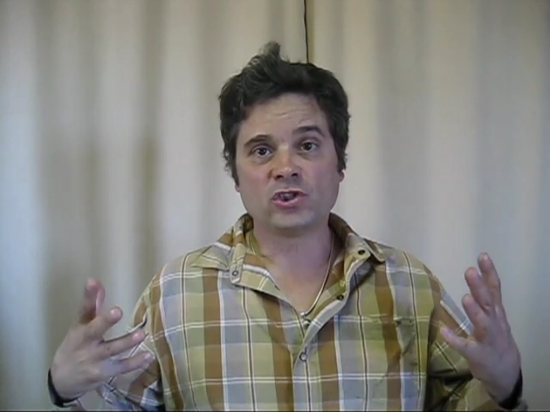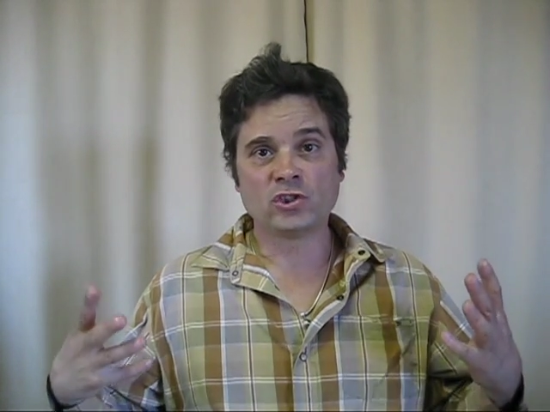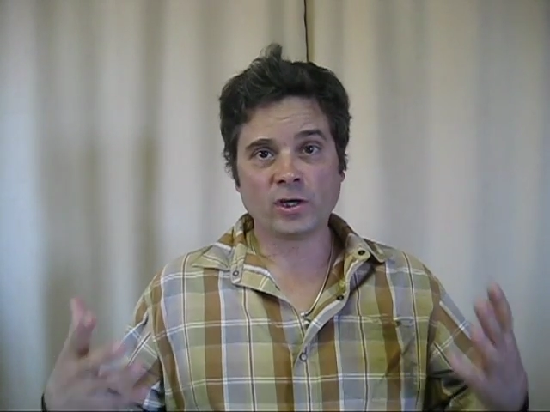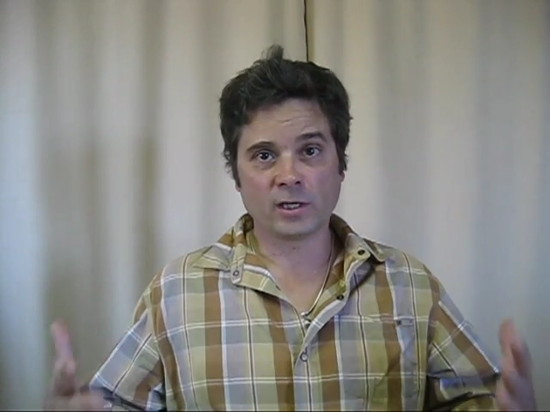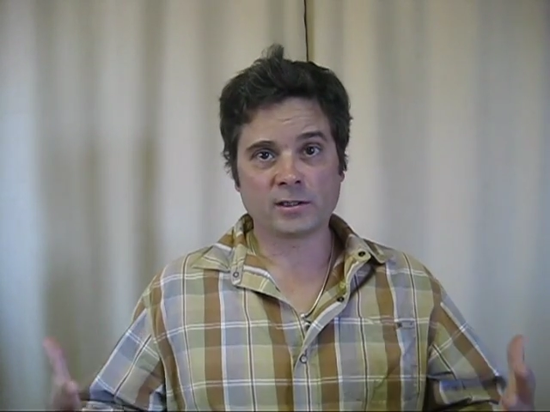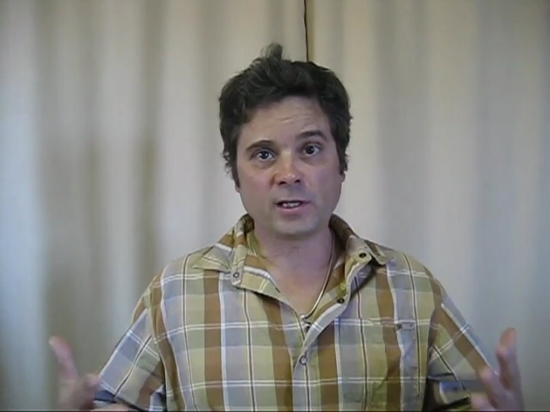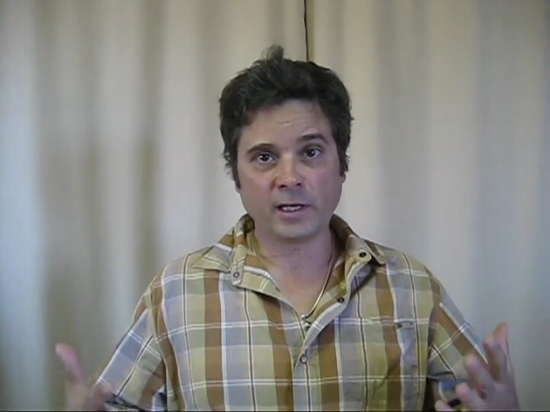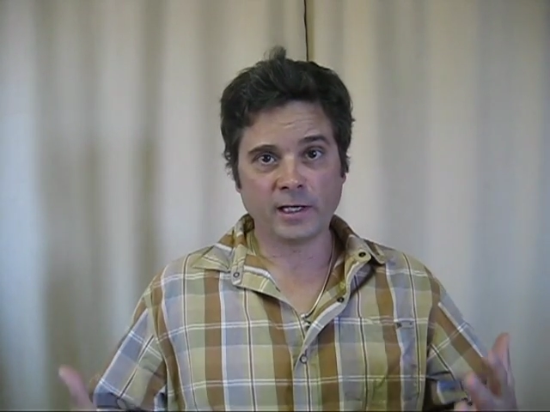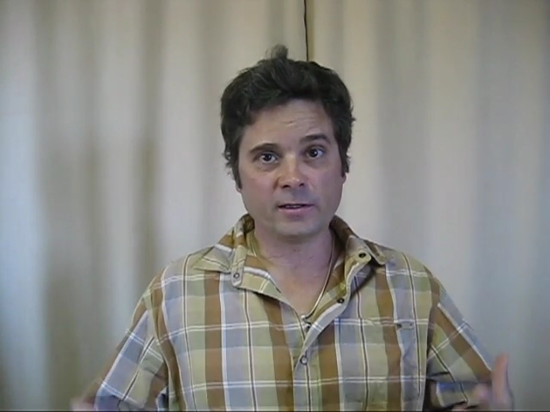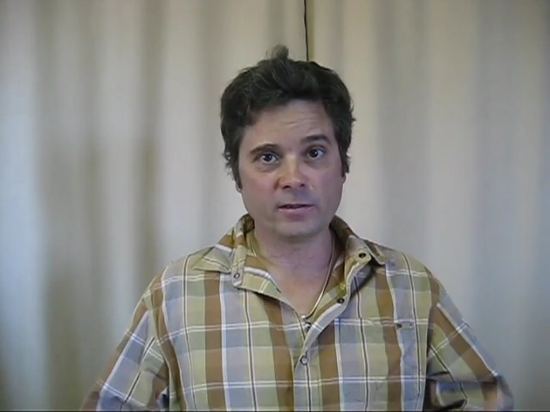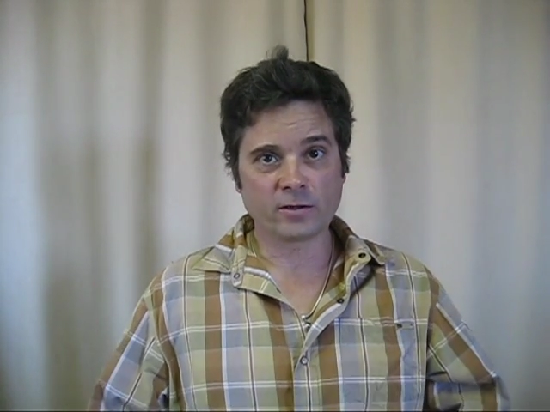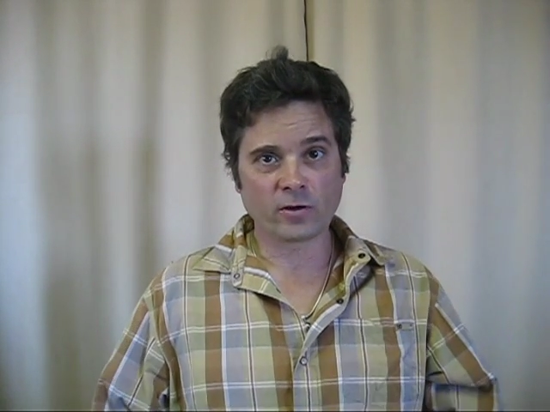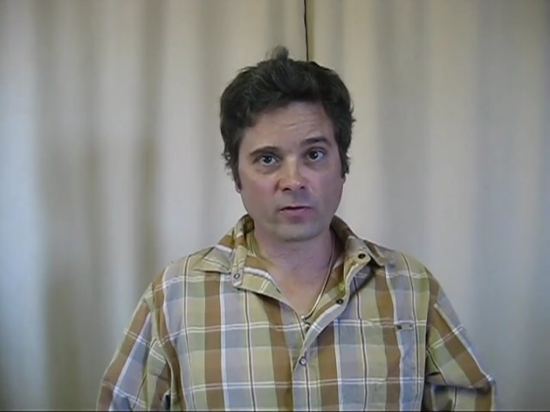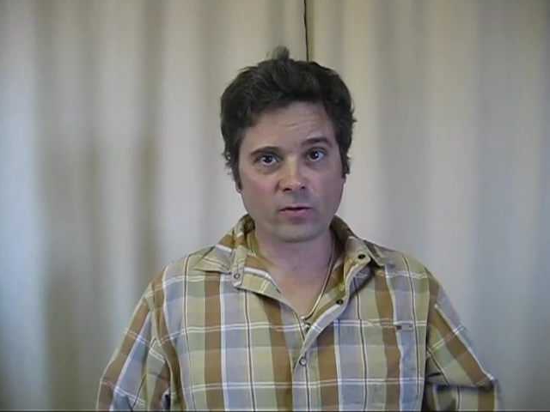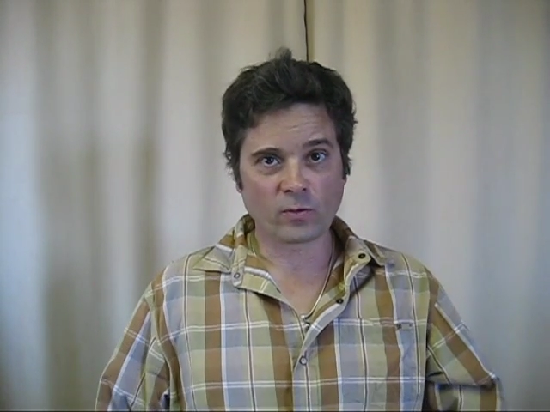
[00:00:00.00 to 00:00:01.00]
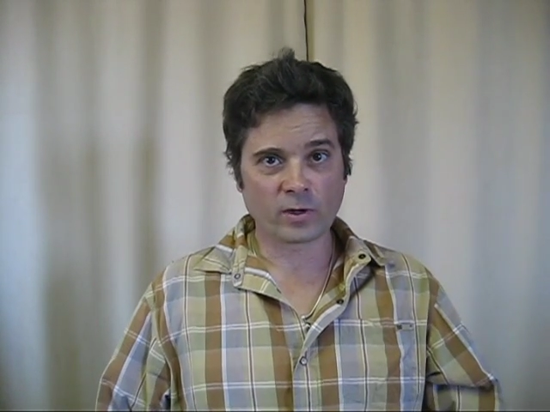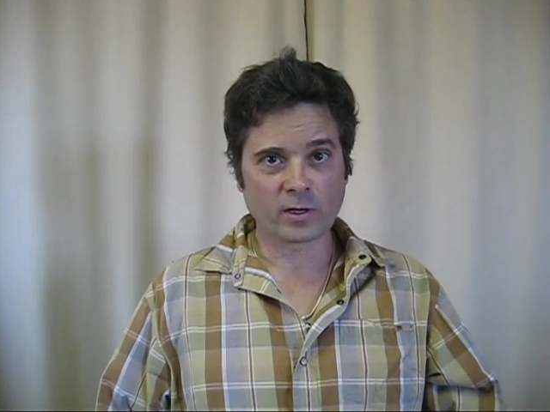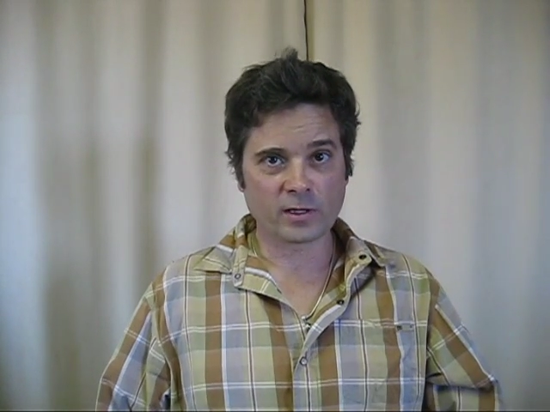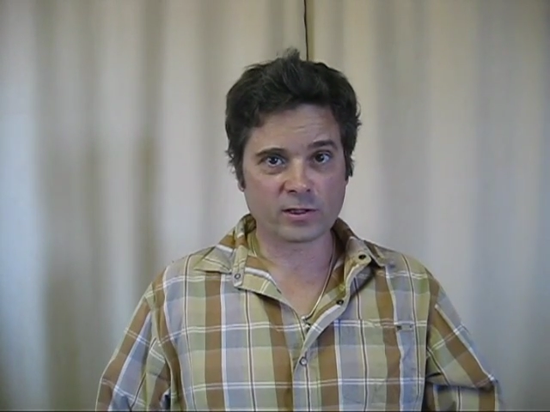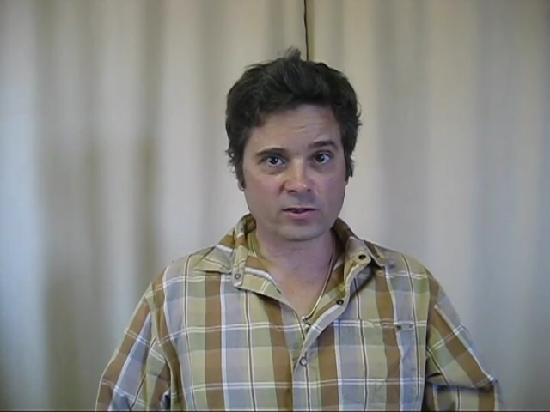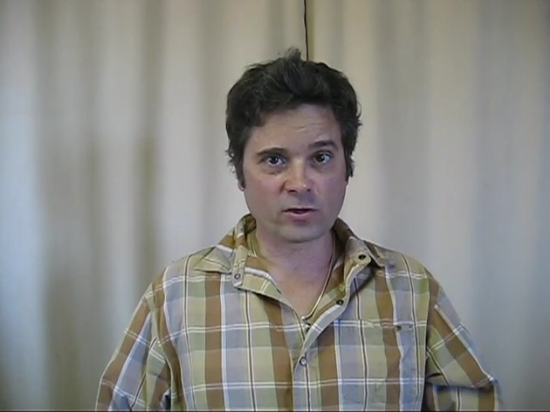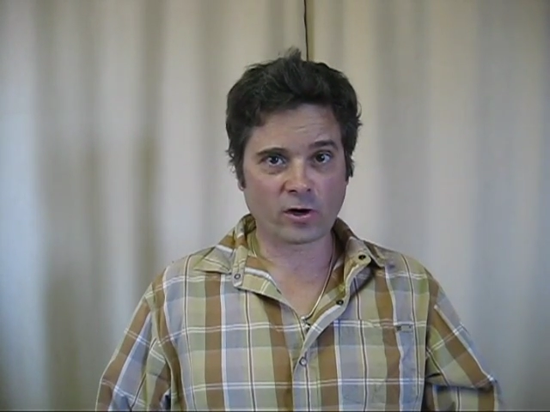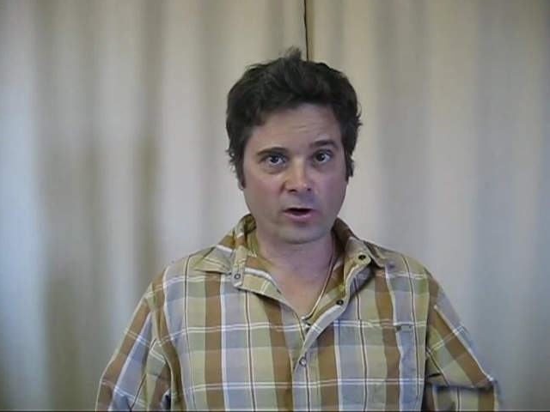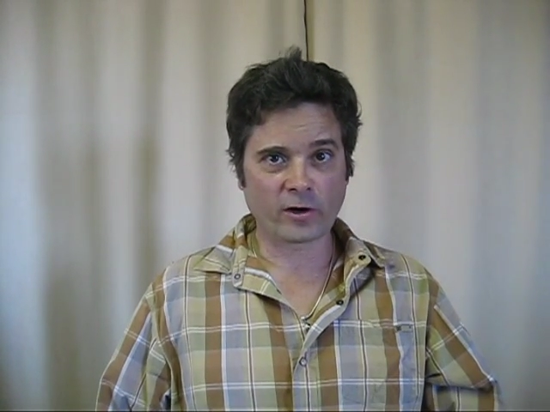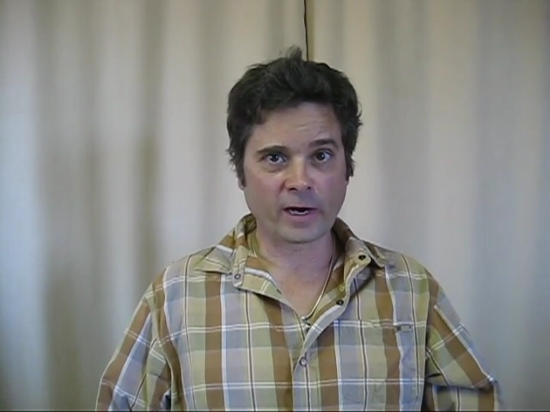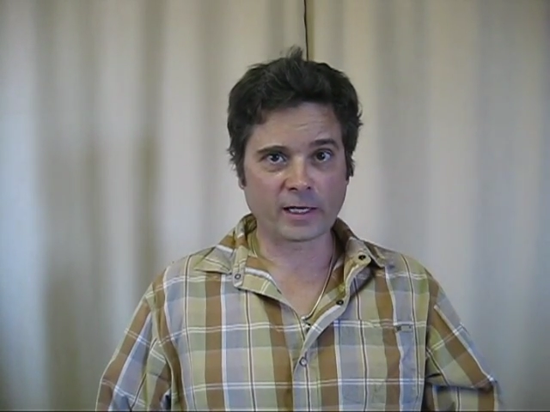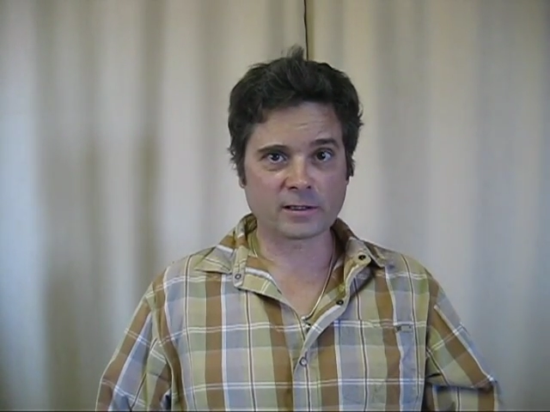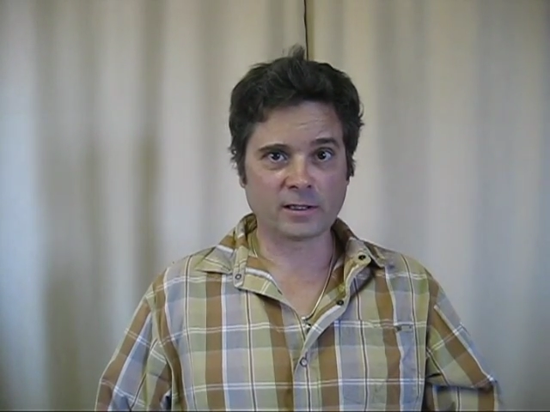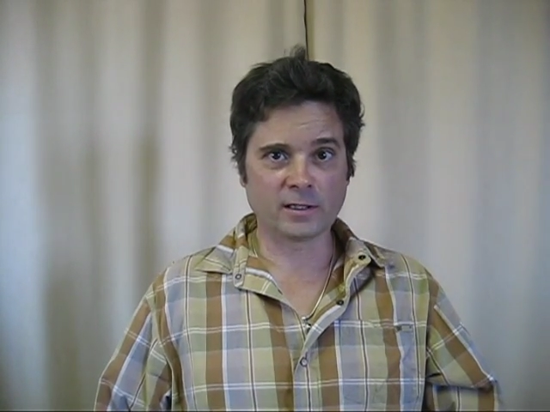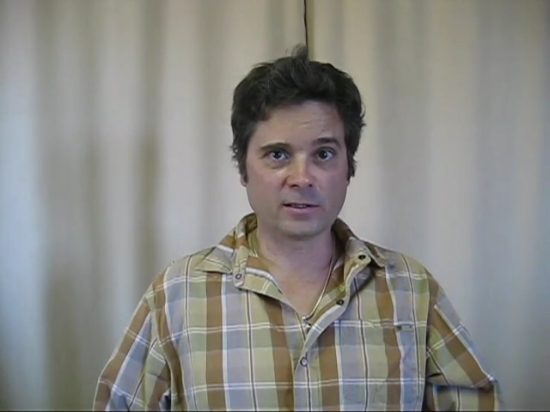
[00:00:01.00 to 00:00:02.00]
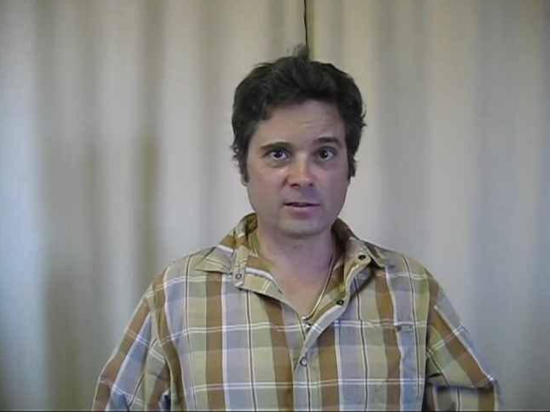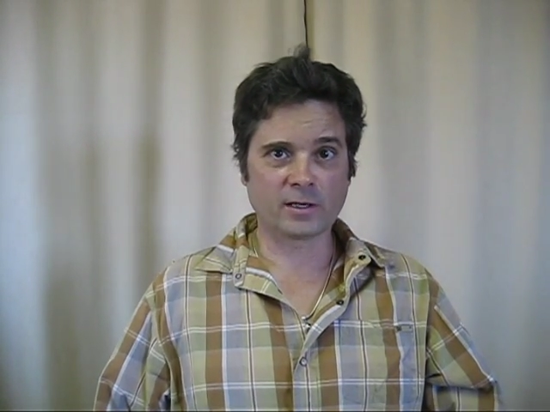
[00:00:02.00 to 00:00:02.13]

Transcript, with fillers: just healing over one of these car accidents